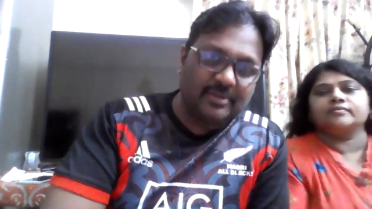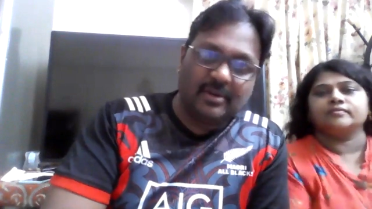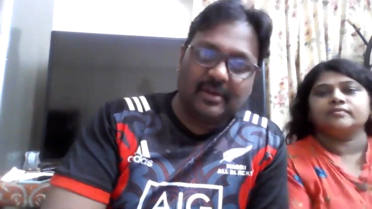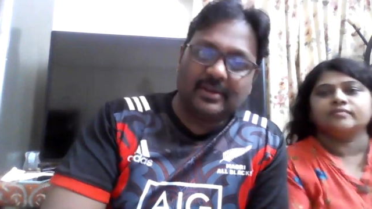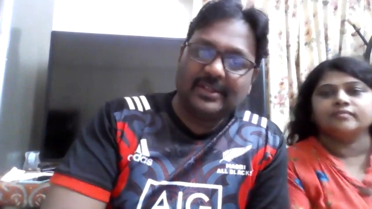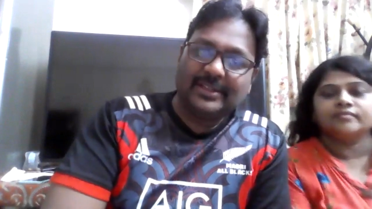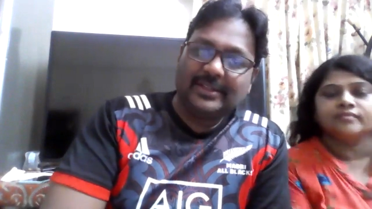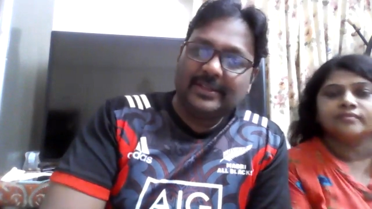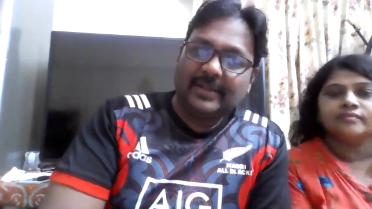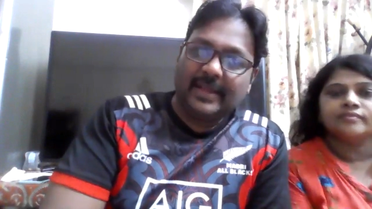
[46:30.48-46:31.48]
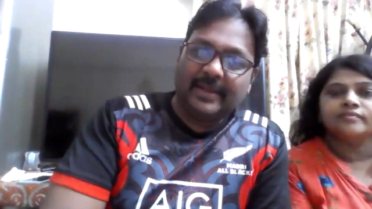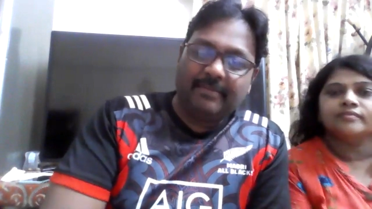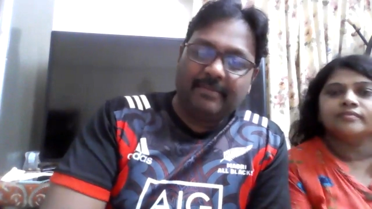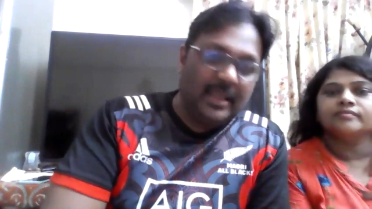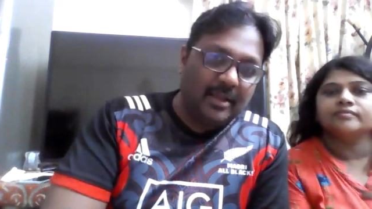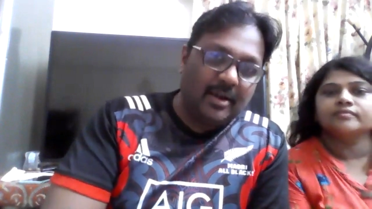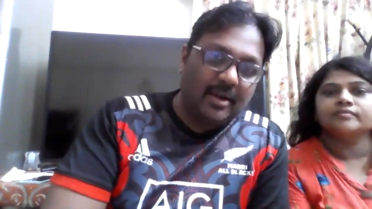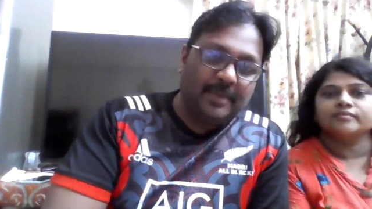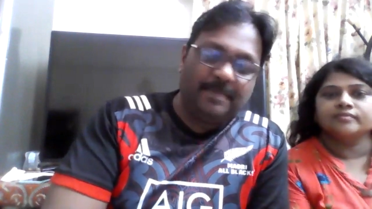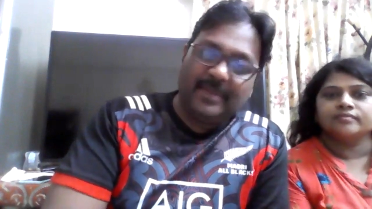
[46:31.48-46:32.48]
Speaker 1: talking to you all and may
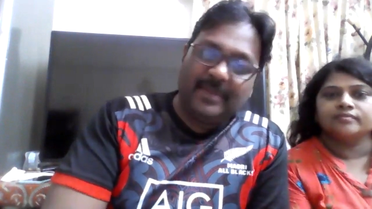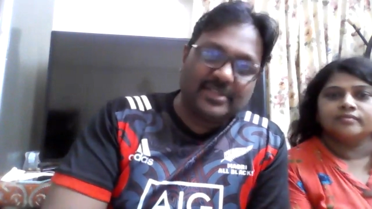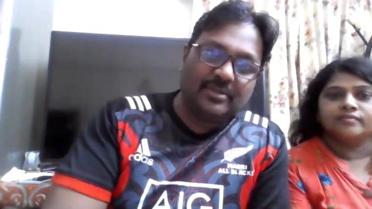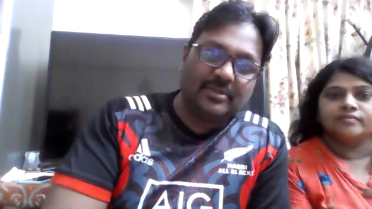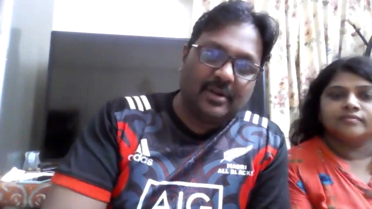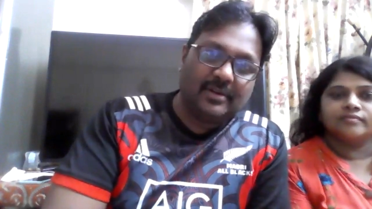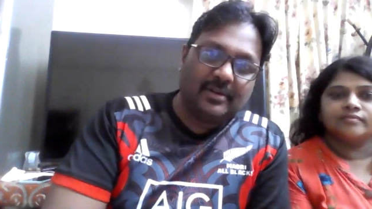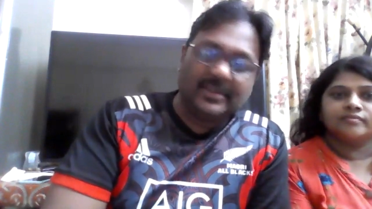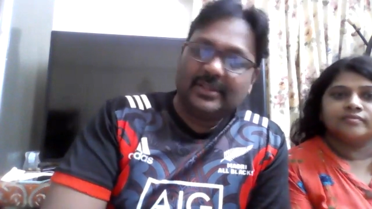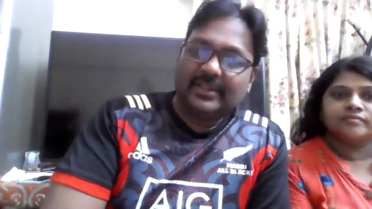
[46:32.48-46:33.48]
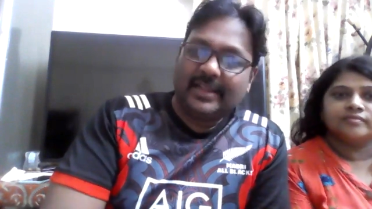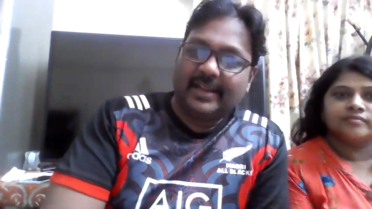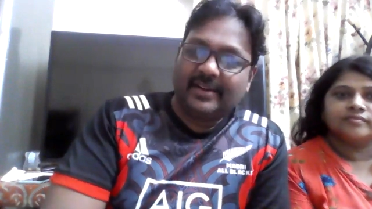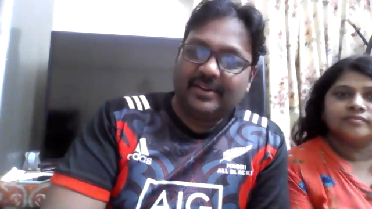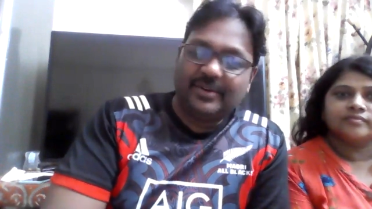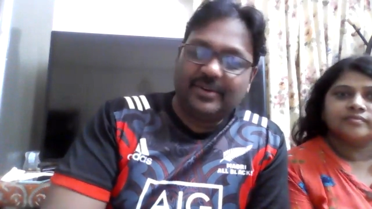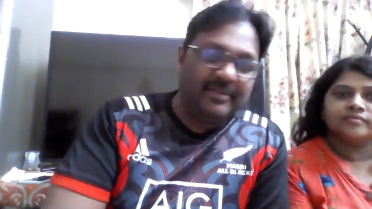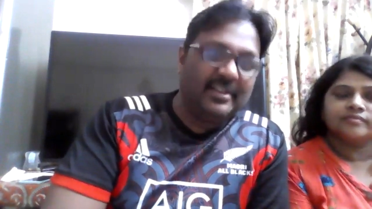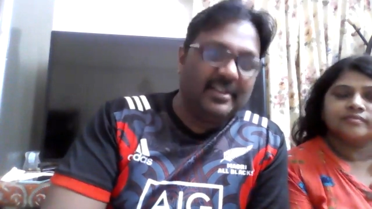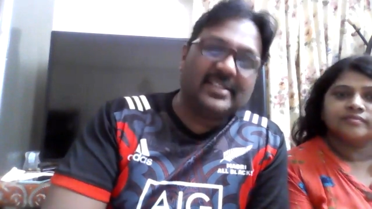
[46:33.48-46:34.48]
god bless you all
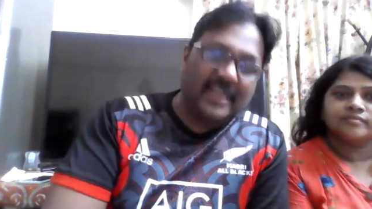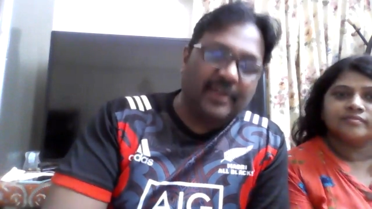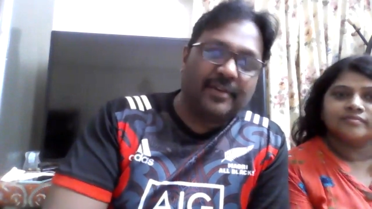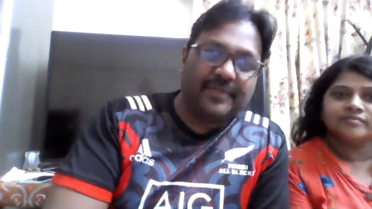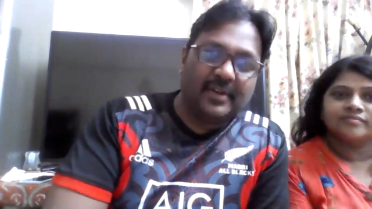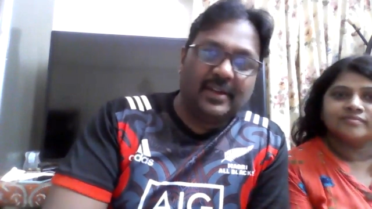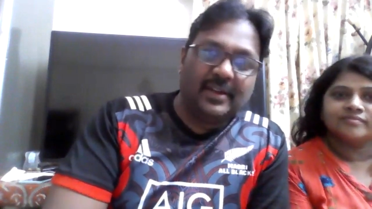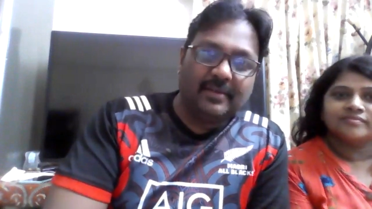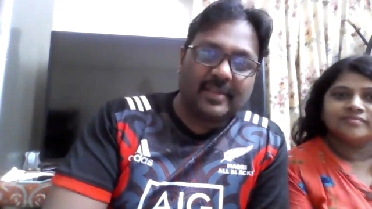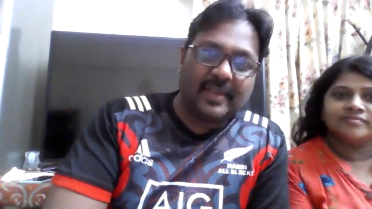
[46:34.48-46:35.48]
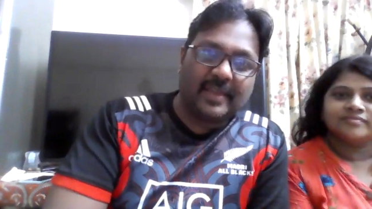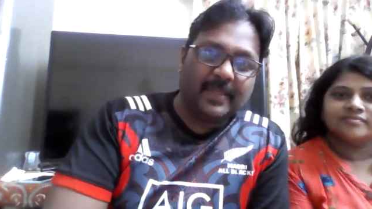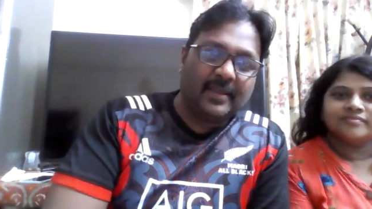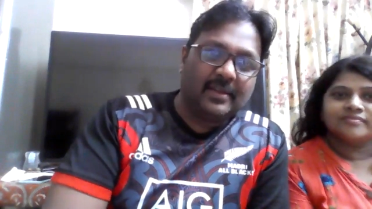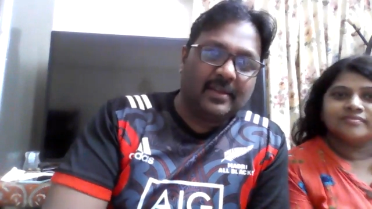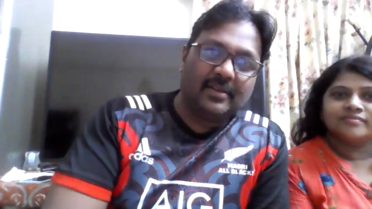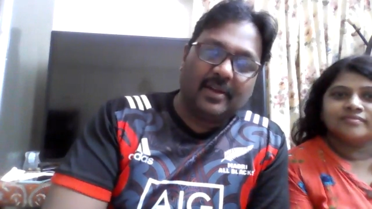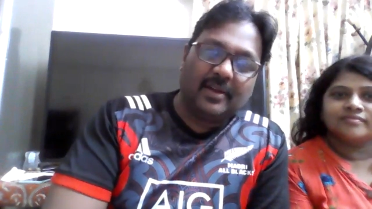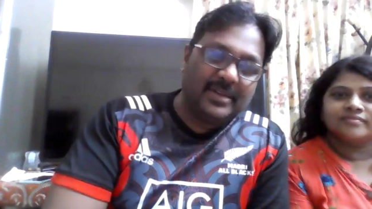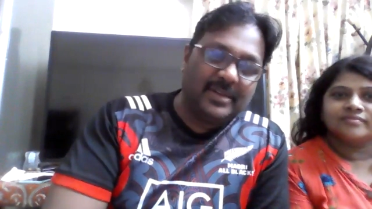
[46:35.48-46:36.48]
and today we sign off early okay
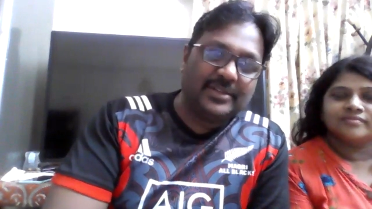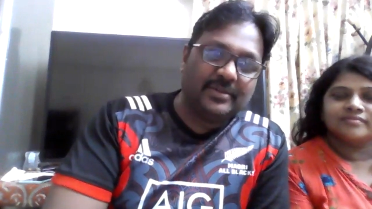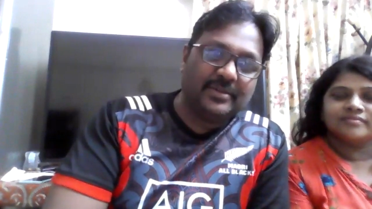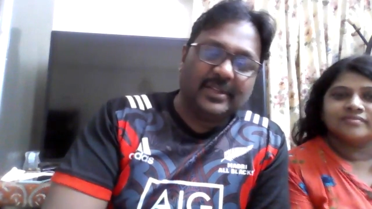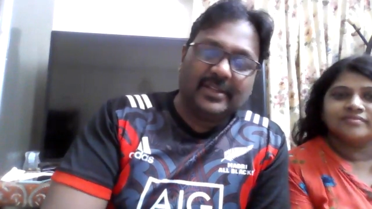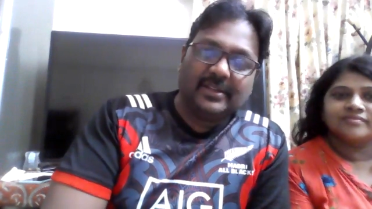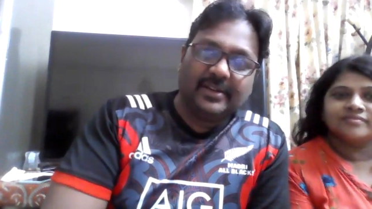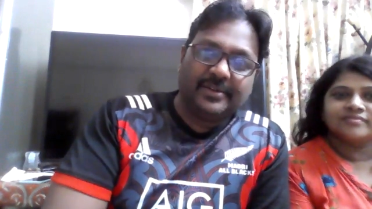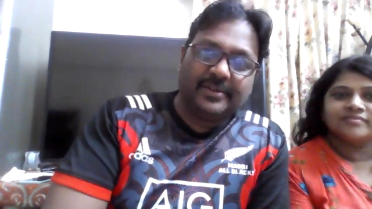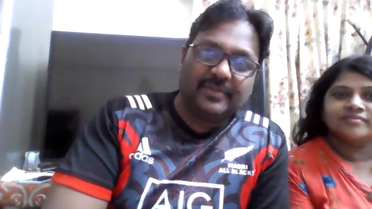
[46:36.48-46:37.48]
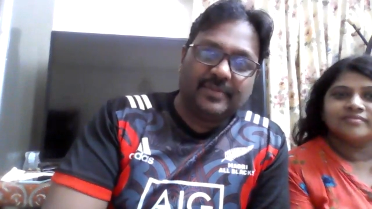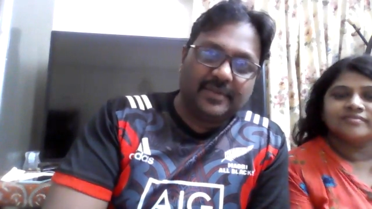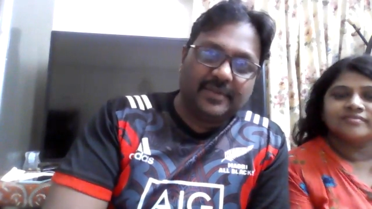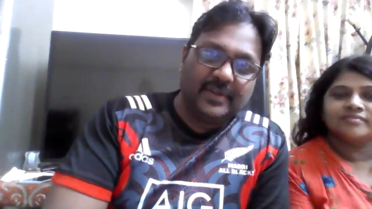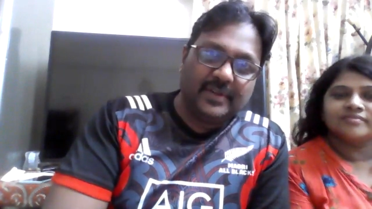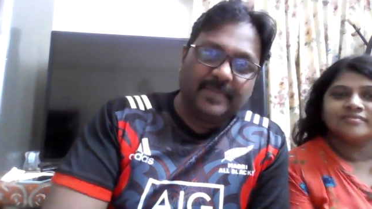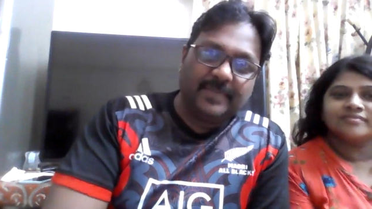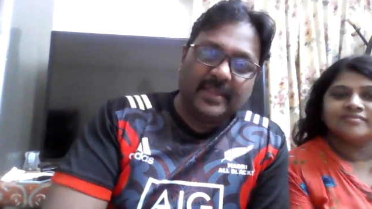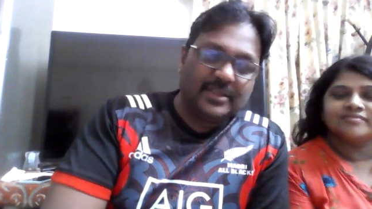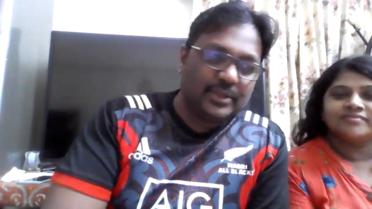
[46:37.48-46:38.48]
god bless you it was
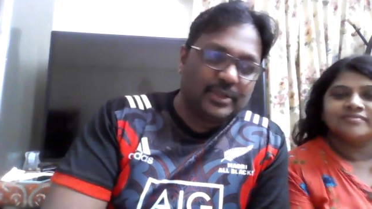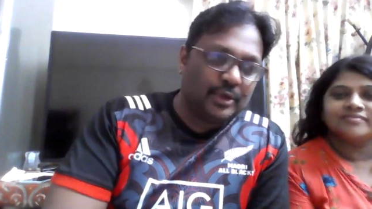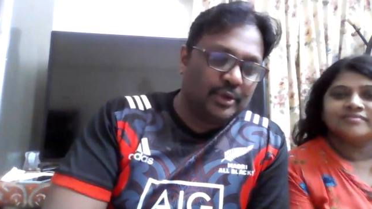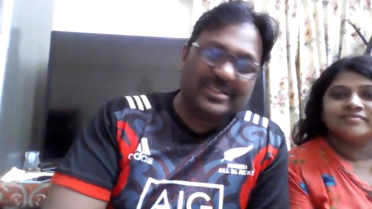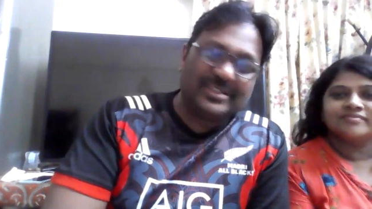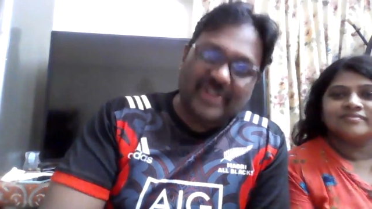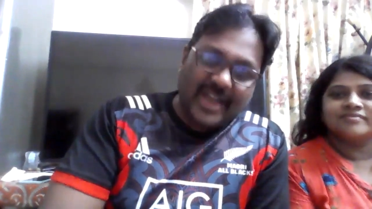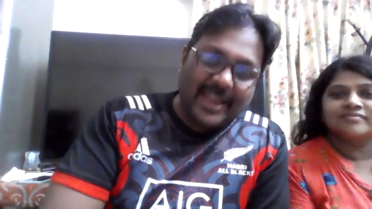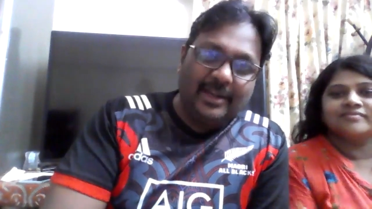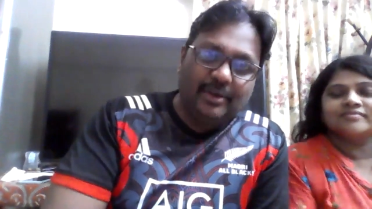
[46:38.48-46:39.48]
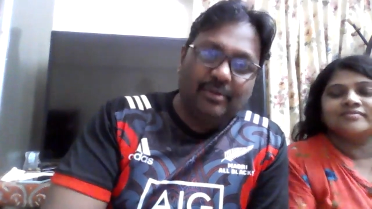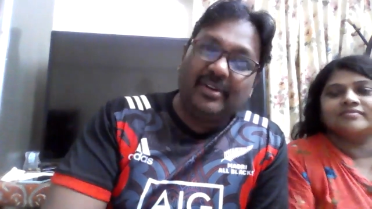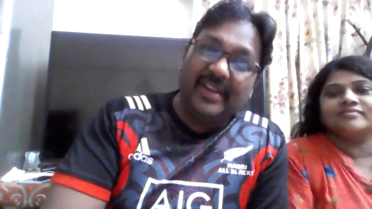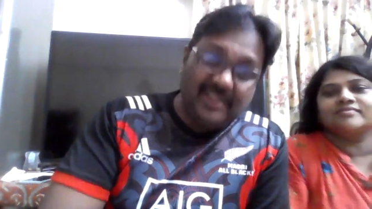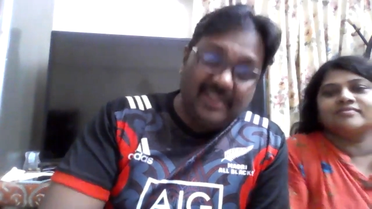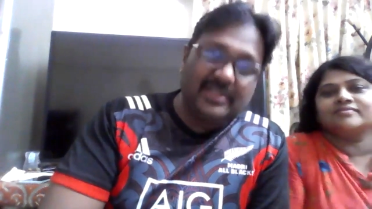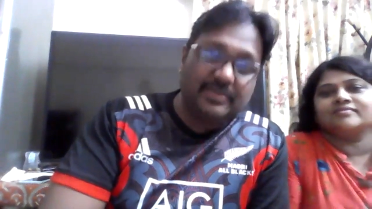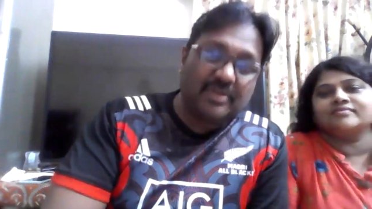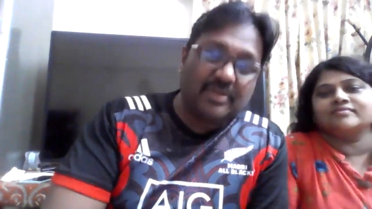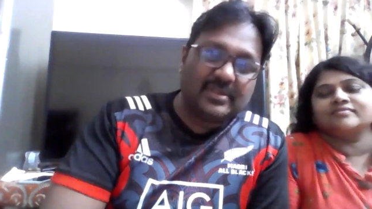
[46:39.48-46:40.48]
wonderful so try to read
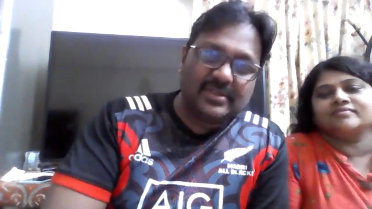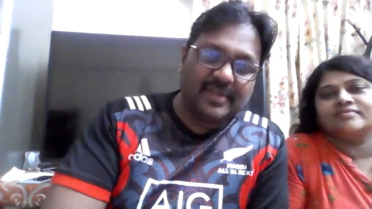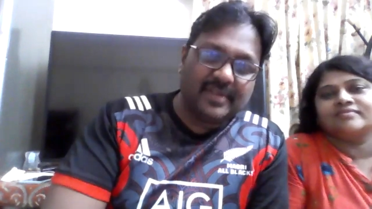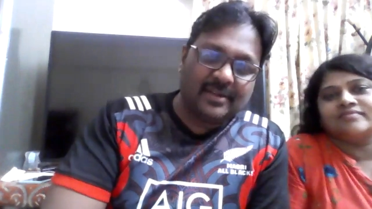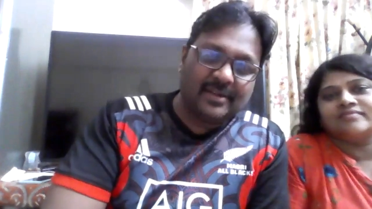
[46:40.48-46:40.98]
these books